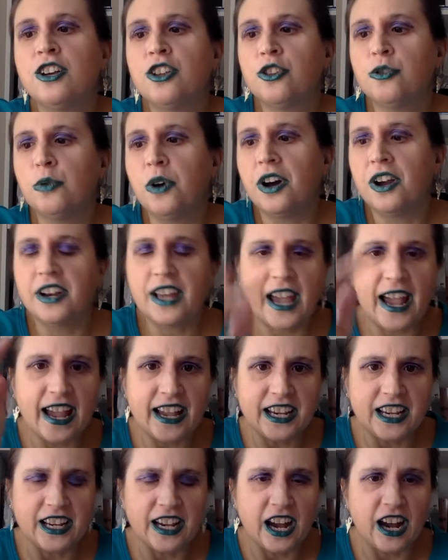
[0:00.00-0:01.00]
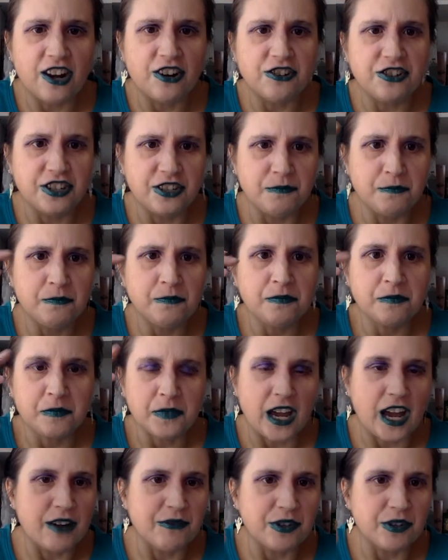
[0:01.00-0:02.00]
the one hanging out and
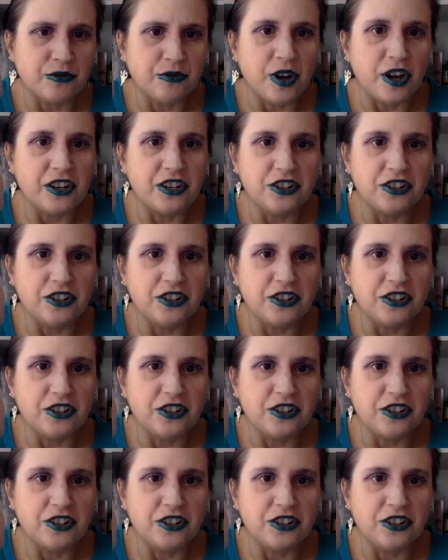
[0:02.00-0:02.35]
having fun